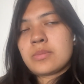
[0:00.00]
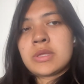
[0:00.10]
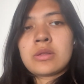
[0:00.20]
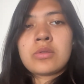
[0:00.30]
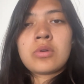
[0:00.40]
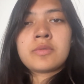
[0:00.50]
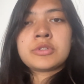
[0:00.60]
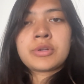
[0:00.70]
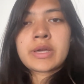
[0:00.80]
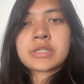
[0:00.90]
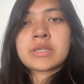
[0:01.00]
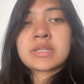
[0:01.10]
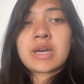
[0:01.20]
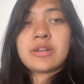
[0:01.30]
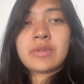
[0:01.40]
mean, the law of attraction is
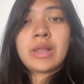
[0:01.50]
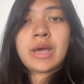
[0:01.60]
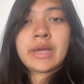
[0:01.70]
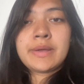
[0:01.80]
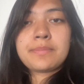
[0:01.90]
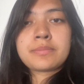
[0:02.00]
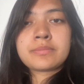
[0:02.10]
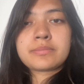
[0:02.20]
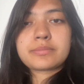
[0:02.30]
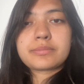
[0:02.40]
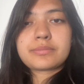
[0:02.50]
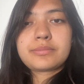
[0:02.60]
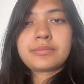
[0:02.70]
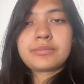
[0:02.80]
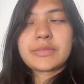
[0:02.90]
kind of a lie.
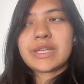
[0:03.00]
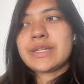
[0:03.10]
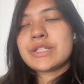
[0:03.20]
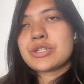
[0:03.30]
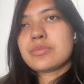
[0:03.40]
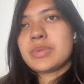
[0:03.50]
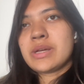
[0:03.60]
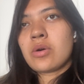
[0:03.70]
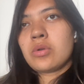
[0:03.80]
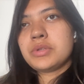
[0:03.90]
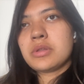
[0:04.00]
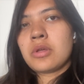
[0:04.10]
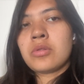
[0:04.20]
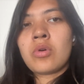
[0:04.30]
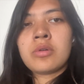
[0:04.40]
It shouldn't be called the
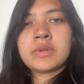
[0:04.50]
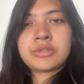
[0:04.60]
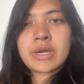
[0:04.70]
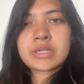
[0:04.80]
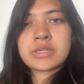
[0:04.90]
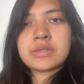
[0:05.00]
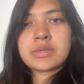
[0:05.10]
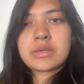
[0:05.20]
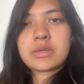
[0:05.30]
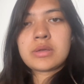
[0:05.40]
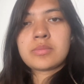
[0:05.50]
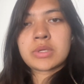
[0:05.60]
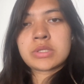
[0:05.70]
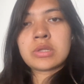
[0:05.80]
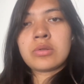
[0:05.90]
law of attraction
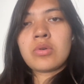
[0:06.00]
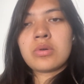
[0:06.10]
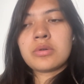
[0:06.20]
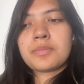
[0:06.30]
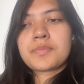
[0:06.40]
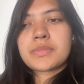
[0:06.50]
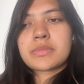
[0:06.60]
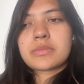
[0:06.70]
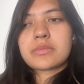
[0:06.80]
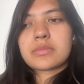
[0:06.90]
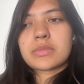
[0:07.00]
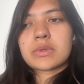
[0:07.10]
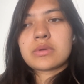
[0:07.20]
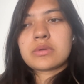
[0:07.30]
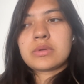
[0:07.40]
because a law
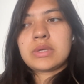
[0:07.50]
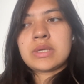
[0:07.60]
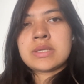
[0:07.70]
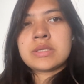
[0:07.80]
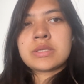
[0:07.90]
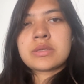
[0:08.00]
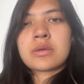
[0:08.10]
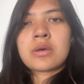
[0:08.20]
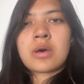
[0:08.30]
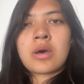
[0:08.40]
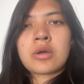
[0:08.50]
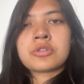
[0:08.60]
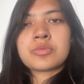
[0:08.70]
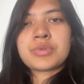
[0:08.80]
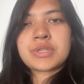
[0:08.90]
is
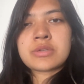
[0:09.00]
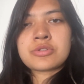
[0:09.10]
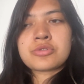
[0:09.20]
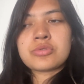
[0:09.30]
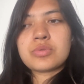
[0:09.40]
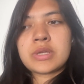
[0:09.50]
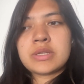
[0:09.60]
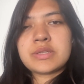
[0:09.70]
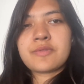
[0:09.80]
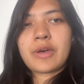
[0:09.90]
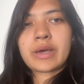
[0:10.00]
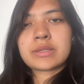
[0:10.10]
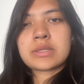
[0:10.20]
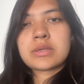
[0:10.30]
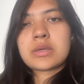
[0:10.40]
100% true, it is fact.